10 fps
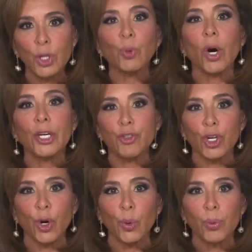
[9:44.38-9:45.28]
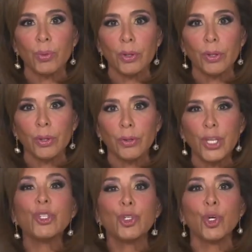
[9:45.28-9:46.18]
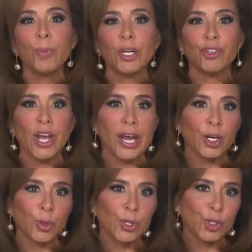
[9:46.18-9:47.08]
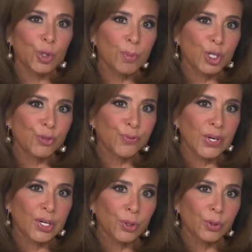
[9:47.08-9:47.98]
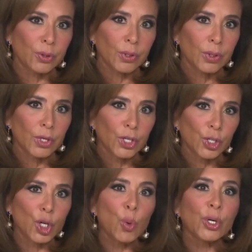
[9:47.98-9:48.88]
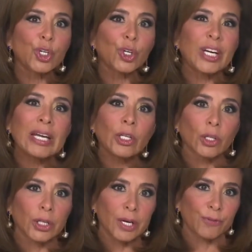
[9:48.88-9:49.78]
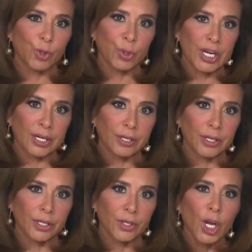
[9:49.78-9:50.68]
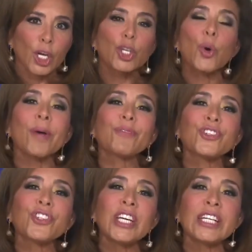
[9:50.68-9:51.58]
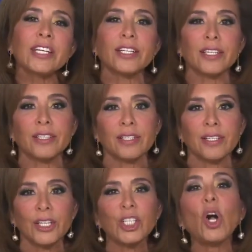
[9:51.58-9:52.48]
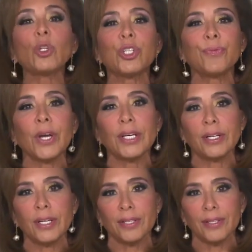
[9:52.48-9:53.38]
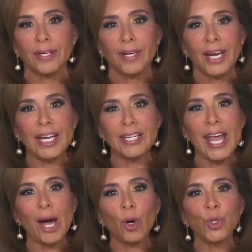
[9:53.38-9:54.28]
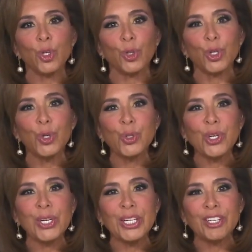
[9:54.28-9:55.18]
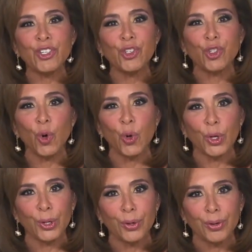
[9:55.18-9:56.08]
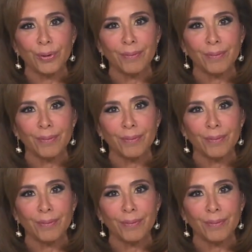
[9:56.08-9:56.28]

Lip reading: You're right, Joe. There's too much anger and too much fear. You and your ilk have created it. You have seeded it, cultivated it, and now you're using it as a sword.